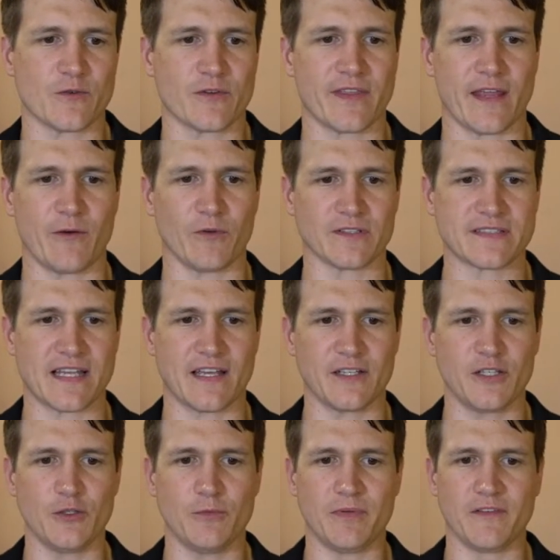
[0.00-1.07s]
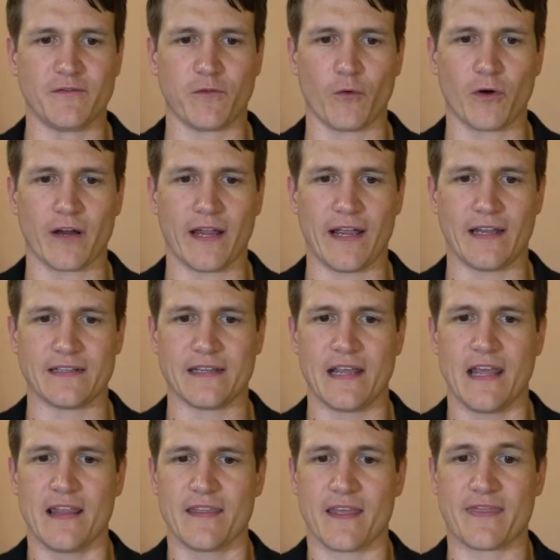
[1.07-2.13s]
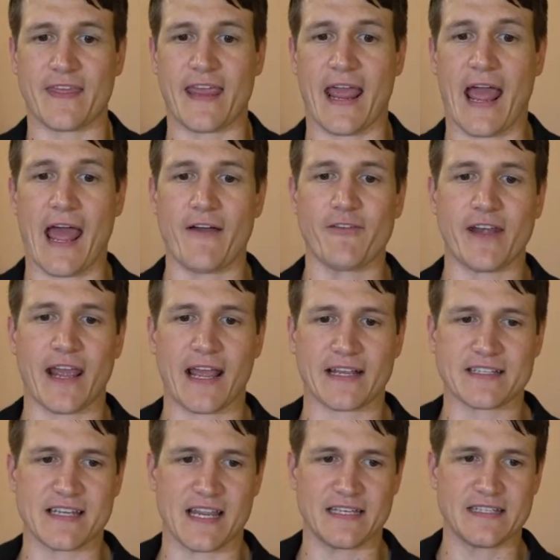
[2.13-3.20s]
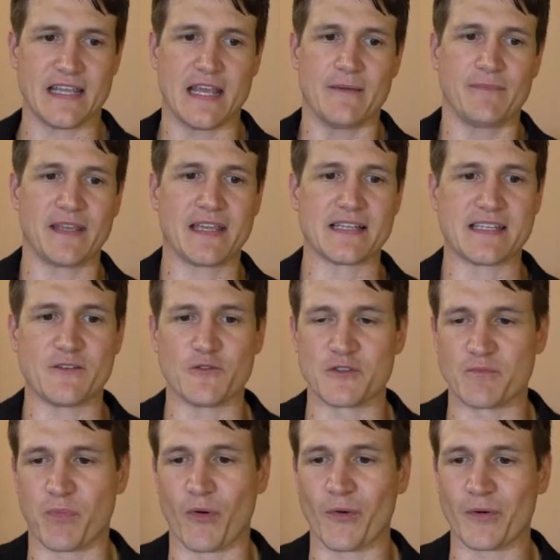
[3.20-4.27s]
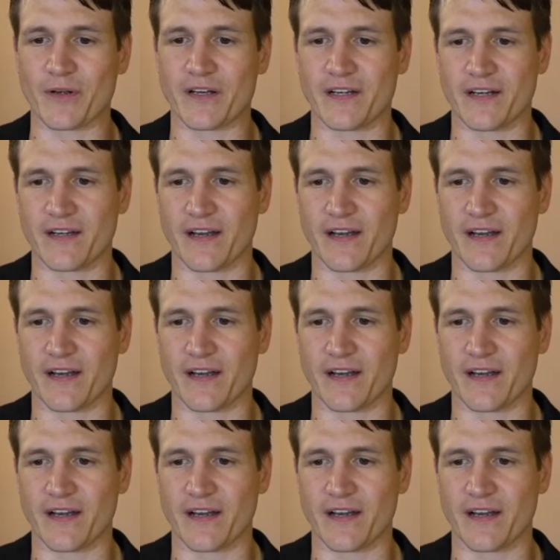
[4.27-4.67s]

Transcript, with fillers: or they will tell you beforehand that they have an accent because he was born in